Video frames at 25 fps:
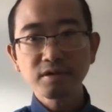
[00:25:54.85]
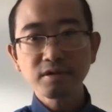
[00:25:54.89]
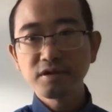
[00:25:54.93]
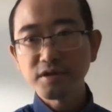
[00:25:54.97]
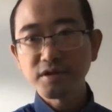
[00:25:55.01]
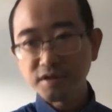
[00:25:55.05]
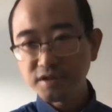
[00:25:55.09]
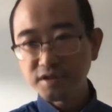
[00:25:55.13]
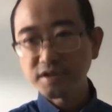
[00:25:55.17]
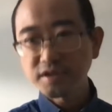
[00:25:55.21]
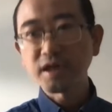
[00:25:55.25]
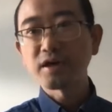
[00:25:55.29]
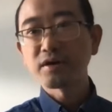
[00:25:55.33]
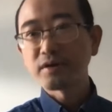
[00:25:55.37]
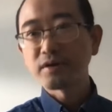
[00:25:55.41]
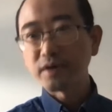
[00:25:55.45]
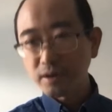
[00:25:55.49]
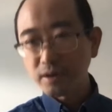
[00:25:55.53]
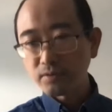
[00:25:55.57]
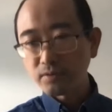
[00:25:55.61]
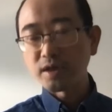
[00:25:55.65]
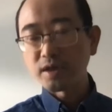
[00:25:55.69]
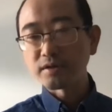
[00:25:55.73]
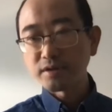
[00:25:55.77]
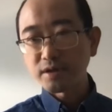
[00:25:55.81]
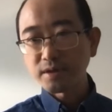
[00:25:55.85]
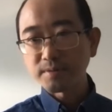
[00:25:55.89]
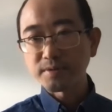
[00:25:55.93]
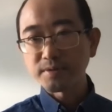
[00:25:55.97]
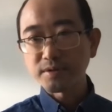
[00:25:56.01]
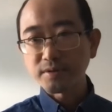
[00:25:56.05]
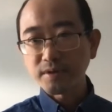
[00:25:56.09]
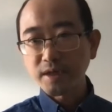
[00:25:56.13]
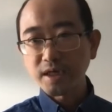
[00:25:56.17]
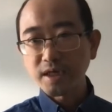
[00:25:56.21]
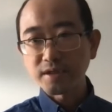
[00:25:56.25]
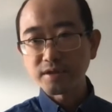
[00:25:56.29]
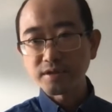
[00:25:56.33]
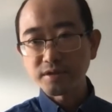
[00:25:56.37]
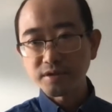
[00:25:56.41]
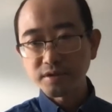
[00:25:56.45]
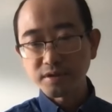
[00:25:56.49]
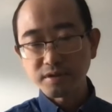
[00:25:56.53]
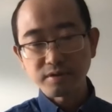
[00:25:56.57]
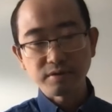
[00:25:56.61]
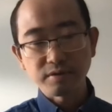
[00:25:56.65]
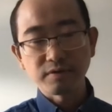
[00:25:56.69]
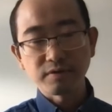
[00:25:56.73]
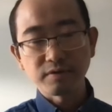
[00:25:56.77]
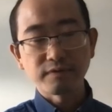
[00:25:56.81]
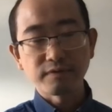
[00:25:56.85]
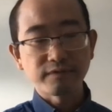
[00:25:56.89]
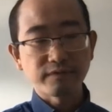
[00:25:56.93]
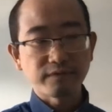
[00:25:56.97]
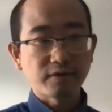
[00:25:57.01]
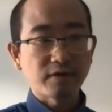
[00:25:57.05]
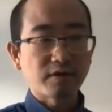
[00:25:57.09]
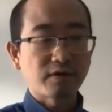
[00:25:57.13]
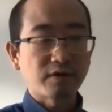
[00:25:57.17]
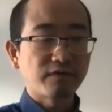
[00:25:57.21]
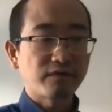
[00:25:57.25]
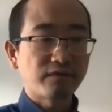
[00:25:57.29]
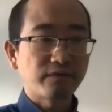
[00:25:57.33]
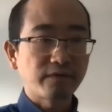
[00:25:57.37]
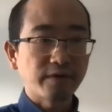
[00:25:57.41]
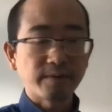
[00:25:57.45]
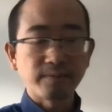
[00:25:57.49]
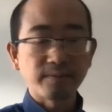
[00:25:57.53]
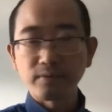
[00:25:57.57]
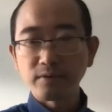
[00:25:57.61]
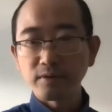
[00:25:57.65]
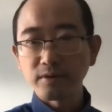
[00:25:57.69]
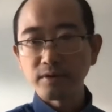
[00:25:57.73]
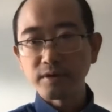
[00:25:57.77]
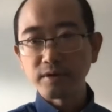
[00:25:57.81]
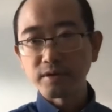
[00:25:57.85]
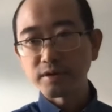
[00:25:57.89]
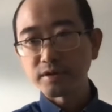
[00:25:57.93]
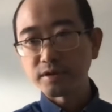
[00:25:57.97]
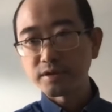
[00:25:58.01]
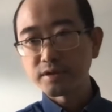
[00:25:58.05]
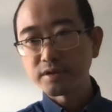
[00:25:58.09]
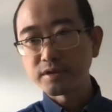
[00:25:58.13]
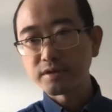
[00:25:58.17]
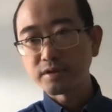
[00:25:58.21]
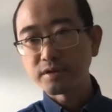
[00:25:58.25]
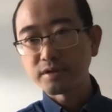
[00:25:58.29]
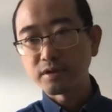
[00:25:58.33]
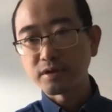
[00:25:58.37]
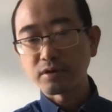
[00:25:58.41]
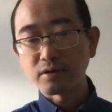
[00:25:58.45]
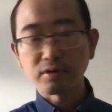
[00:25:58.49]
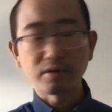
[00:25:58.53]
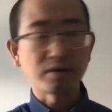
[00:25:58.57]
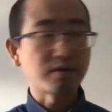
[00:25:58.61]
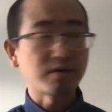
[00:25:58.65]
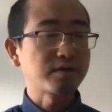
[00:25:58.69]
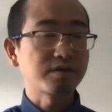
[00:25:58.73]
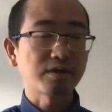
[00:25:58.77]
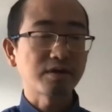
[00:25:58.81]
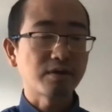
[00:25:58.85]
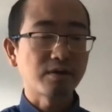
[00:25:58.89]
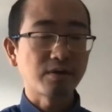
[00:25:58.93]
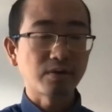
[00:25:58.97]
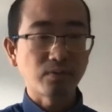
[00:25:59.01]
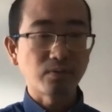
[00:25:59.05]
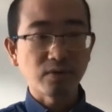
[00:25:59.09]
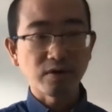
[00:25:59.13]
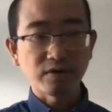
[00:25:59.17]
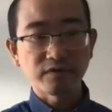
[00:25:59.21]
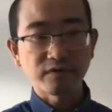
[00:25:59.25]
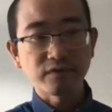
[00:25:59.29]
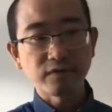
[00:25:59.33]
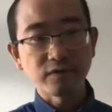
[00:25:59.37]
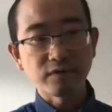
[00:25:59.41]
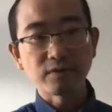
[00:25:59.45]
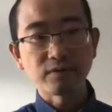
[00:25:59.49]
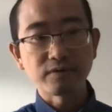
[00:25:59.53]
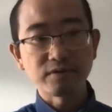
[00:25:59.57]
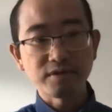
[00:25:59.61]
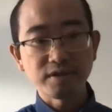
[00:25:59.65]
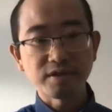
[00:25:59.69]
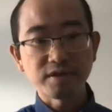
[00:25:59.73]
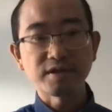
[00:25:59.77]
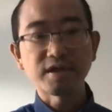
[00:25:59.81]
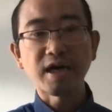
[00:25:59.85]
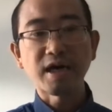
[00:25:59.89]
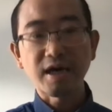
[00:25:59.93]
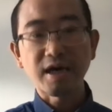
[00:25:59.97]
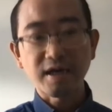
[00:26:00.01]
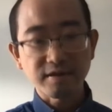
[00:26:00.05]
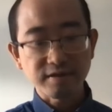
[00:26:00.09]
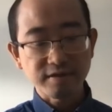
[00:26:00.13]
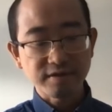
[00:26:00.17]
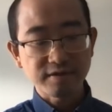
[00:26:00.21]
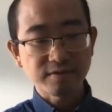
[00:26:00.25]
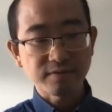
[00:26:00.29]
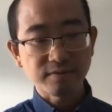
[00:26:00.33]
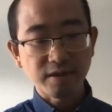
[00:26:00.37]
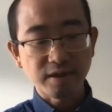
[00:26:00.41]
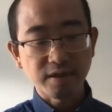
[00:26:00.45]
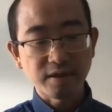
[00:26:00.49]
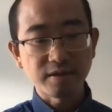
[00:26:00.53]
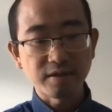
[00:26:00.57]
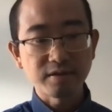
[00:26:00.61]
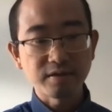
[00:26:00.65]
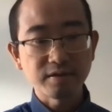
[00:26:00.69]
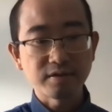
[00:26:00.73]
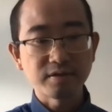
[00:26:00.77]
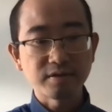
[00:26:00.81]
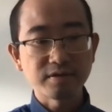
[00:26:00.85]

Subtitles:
just centering around the abstraction of frameworks, or sorry, workflows and tasks, right?